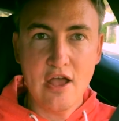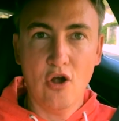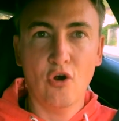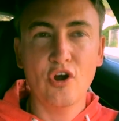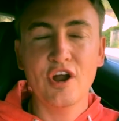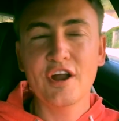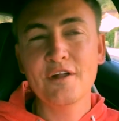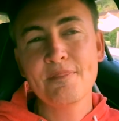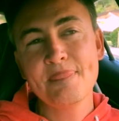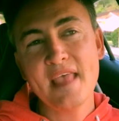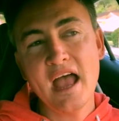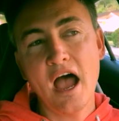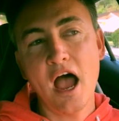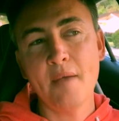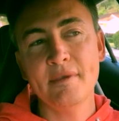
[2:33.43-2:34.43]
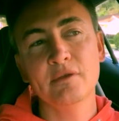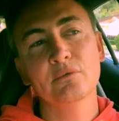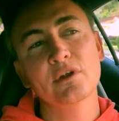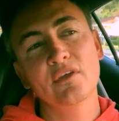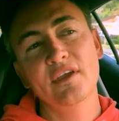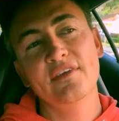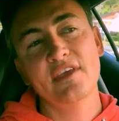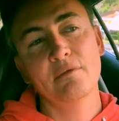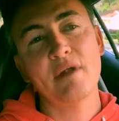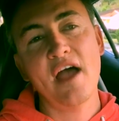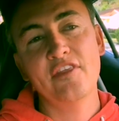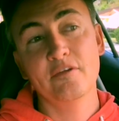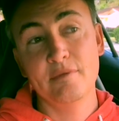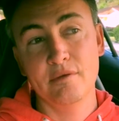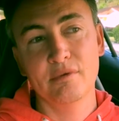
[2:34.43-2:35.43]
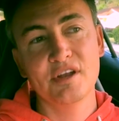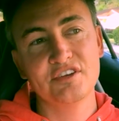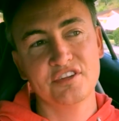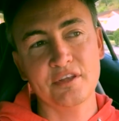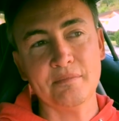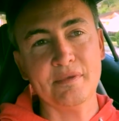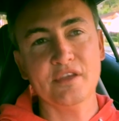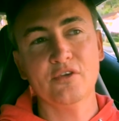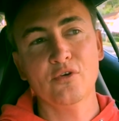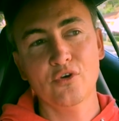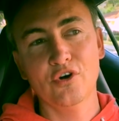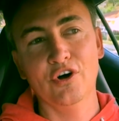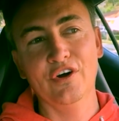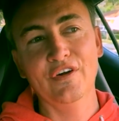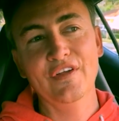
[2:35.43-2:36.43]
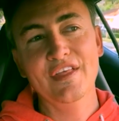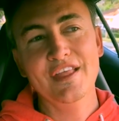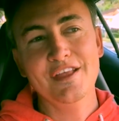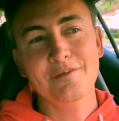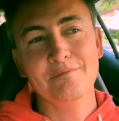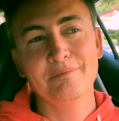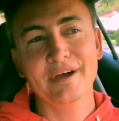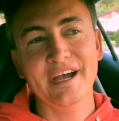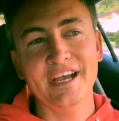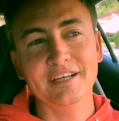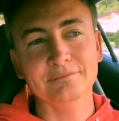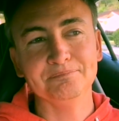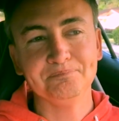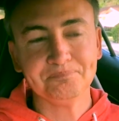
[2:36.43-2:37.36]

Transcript: Or, I mean, really, they'd rather be rich than be cool, but